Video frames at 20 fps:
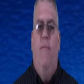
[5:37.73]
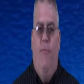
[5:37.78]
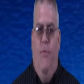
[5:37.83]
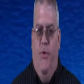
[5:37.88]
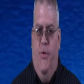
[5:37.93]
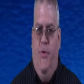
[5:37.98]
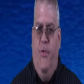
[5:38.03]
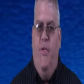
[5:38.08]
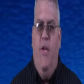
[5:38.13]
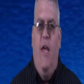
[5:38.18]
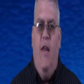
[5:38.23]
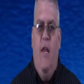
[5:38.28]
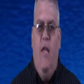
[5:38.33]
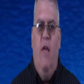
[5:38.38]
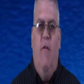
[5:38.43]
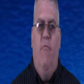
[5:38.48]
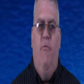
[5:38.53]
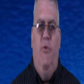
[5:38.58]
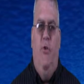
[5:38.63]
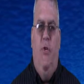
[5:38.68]
the setting
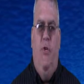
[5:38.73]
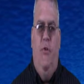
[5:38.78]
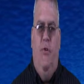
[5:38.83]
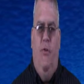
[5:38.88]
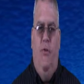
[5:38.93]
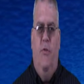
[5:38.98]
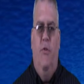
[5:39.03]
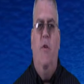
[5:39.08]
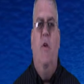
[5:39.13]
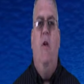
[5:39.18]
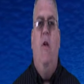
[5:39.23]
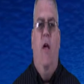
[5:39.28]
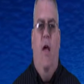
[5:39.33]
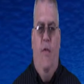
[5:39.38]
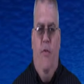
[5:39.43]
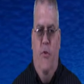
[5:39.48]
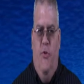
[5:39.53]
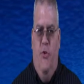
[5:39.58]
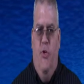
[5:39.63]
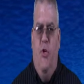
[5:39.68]
of Jesus
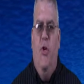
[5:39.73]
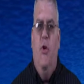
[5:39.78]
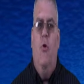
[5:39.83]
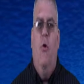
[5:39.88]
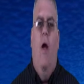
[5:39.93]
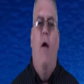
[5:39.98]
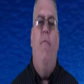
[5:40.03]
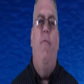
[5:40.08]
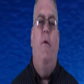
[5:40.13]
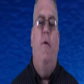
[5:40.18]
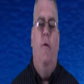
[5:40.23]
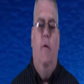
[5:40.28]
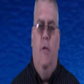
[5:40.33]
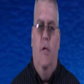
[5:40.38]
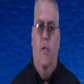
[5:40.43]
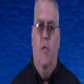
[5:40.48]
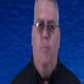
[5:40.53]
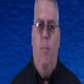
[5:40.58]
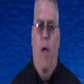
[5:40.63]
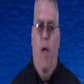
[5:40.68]
and the geographical
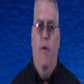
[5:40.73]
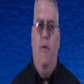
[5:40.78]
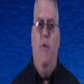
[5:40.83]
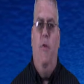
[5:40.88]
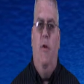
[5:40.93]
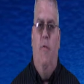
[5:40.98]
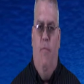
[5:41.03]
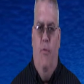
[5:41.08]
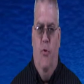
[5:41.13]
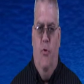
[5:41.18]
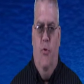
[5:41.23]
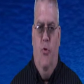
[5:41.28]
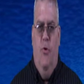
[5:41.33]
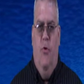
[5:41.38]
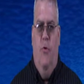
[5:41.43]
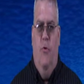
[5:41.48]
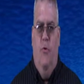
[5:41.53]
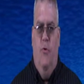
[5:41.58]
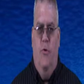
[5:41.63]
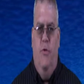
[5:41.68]
expansion of the
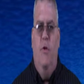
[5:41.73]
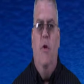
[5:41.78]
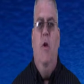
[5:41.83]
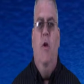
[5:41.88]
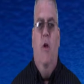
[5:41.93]
church